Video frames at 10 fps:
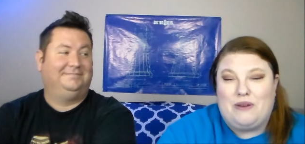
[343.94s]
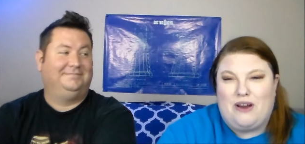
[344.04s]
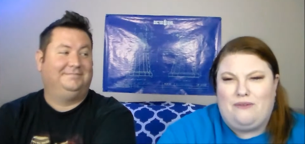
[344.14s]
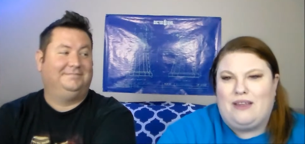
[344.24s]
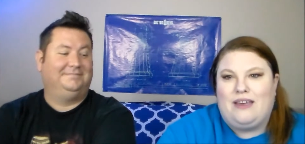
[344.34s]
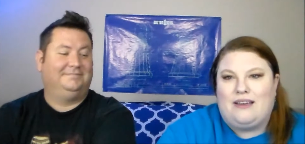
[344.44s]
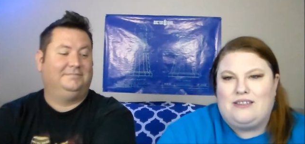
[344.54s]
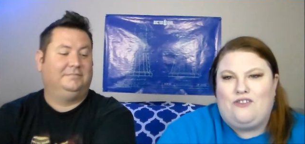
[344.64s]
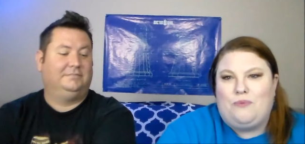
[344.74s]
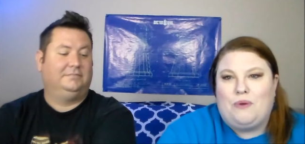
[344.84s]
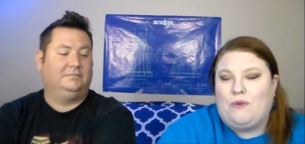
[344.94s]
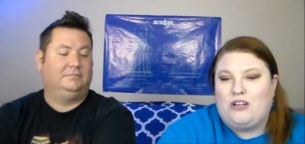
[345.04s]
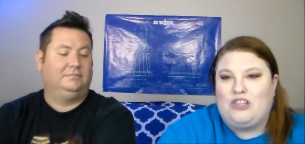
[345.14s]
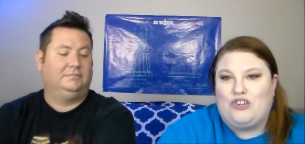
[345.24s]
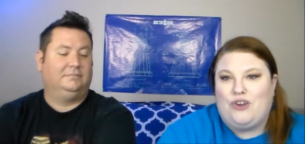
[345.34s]
Speaker 1: but not really, because if you've been
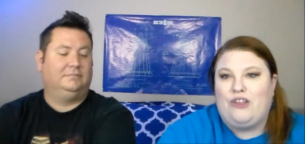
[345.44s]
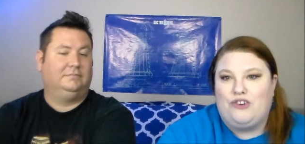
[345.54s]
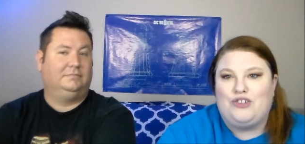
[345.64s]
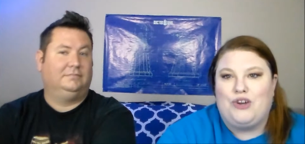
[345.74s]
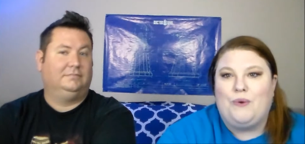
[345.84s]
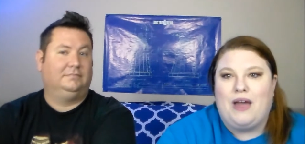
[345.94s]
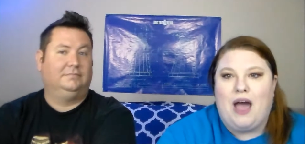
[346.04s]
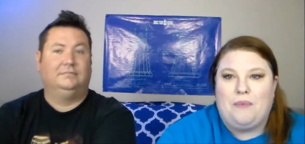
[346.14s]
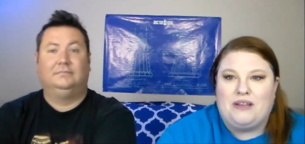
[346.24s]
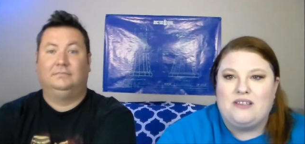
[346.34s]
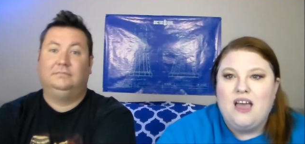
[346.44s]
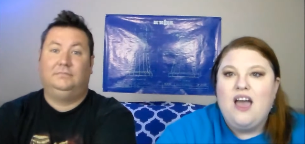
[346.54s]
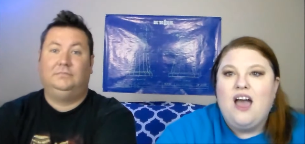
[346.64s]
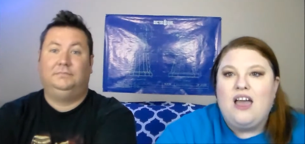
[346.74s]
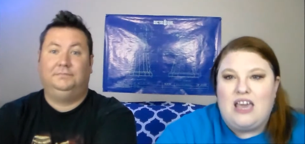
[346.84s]
watching the trailers, you know what happens.
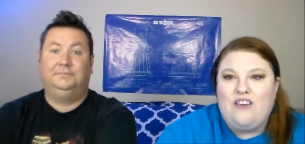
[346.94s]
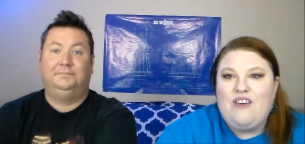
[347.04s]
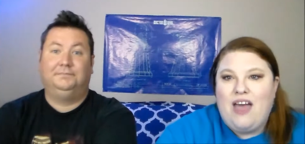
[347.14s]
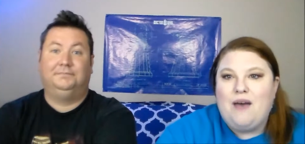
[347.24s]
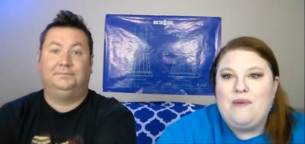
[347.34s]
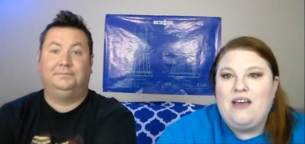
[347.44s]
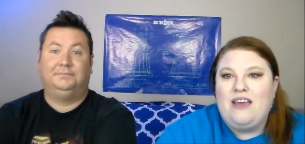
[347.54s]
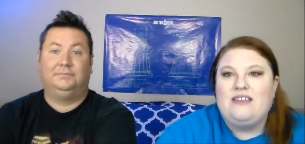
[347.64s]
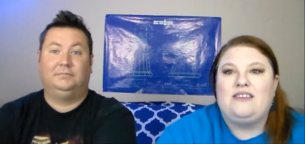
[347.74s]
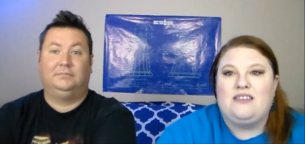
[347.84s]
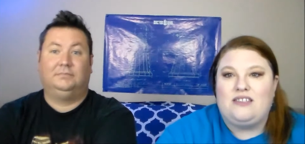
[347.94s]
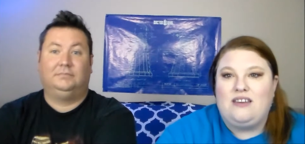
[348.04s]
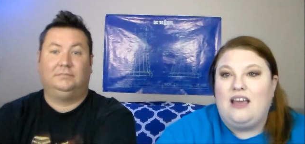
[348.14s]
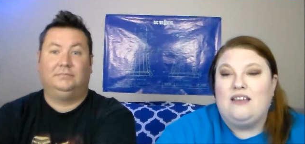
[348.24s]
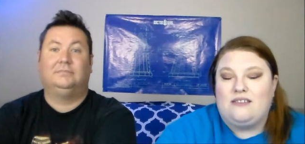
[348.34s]
Mm. Eva Emma is just
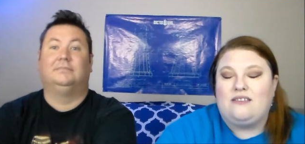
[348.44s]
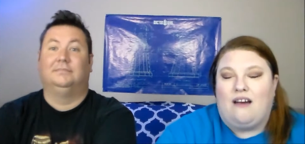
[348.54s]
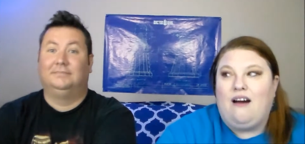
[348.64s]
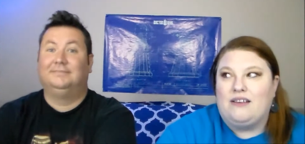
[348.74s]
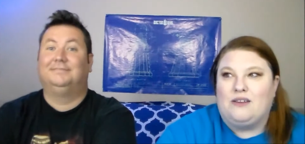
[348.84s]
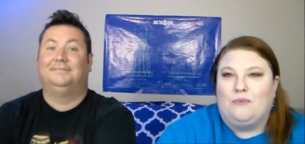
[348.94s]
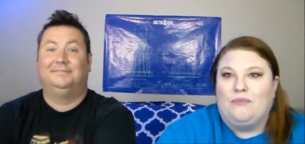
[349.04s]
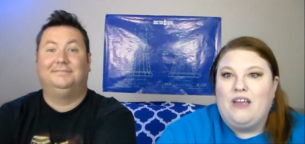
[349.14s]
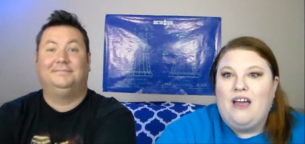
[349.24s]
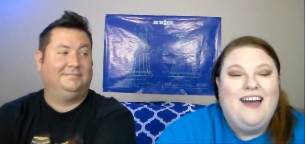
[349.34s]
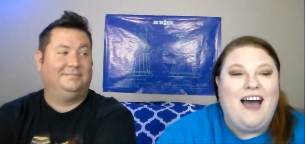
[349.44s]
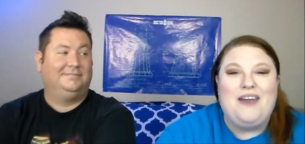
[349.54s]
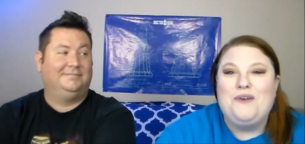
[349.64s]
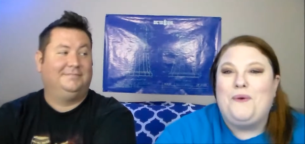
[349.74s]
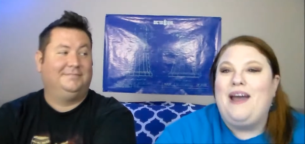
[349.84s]
is awesome. I
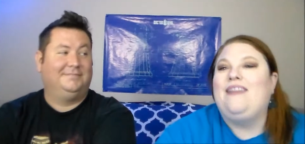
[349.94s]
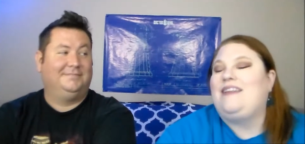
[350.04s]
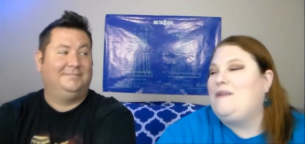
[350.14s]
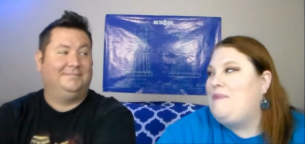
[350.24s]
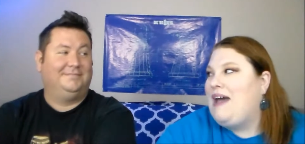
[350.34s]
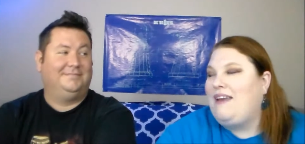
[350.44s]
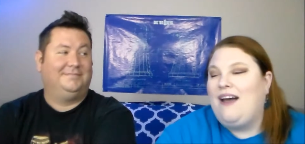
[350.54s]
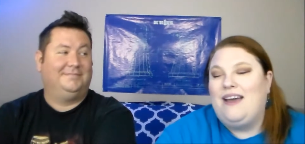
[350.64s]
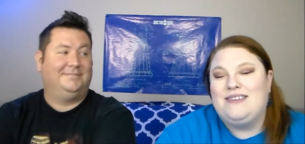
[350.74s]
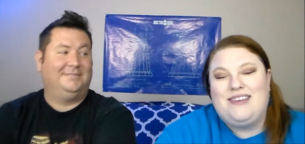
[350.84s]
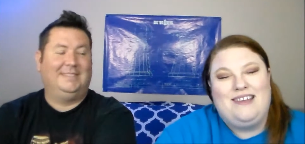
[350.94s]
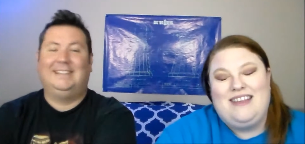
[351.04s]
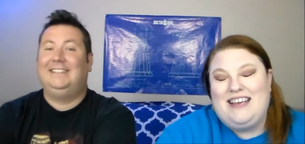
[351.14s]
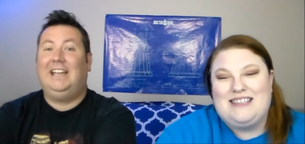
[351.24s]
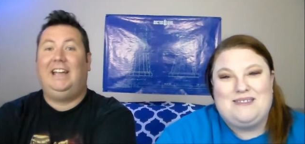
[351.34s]
don't know why I like the bad guys in
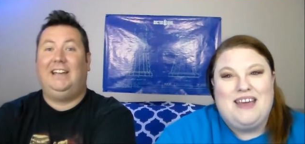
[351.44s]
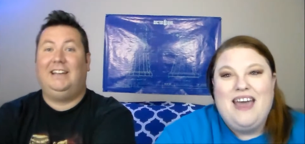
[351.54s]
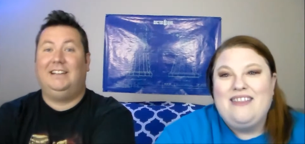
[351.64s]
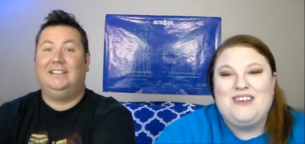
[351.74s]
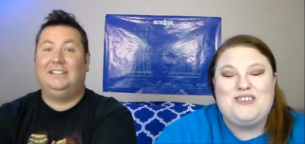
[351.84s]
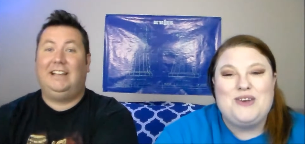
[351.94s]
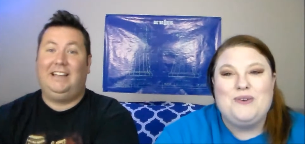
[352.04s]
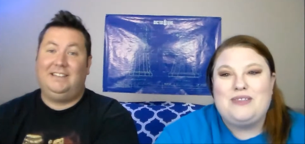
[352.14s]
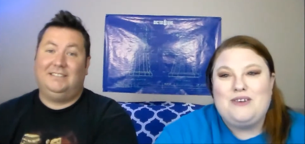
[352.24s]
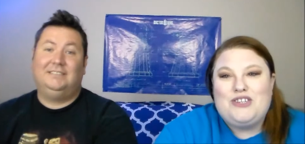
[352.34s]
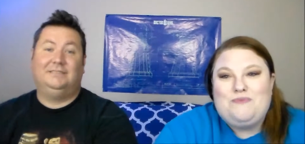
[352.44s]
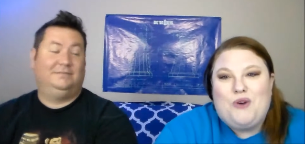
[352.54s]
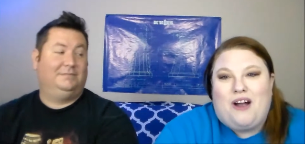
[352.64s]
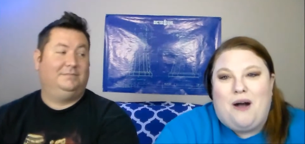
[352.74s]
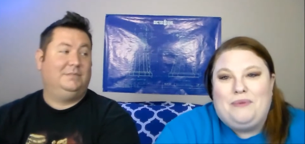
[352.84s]
these yeah. these shows. They're just more
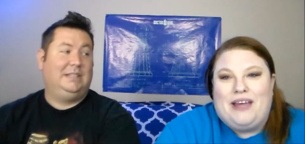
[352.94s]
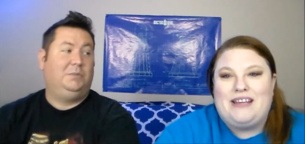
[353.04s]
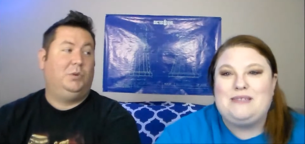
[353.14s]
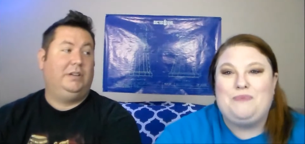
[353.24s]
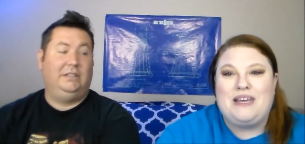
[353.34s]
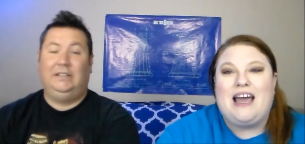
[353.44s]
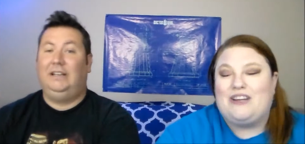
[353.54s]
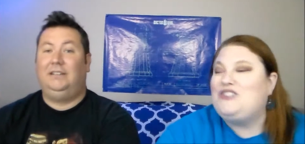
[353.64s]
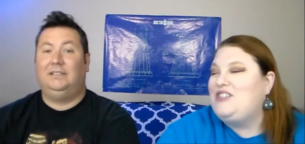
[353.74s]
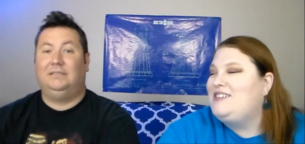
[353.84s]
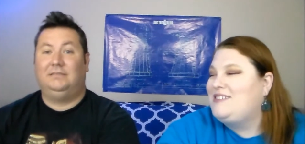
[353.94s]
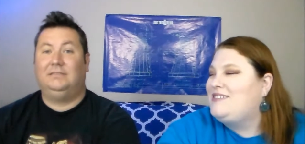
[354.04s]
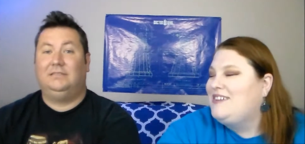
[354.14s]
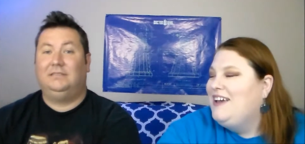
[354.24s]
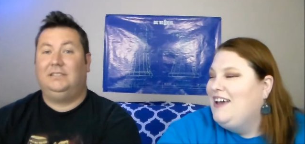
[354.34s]
complex, but yeah, yeah.
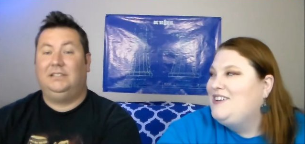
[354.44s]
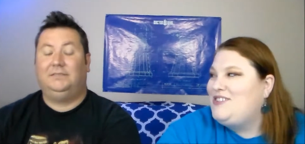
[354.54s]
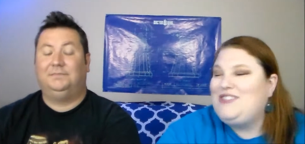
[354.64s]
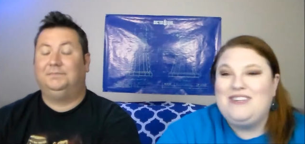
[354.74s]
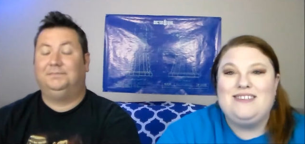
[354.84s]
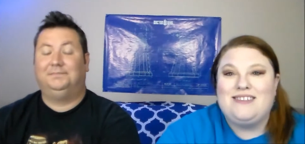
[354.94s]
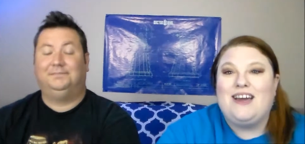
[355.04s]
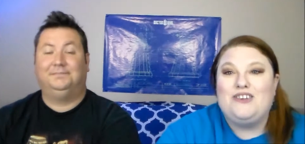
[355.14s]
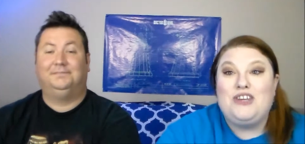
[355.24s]
she's yeah. she's.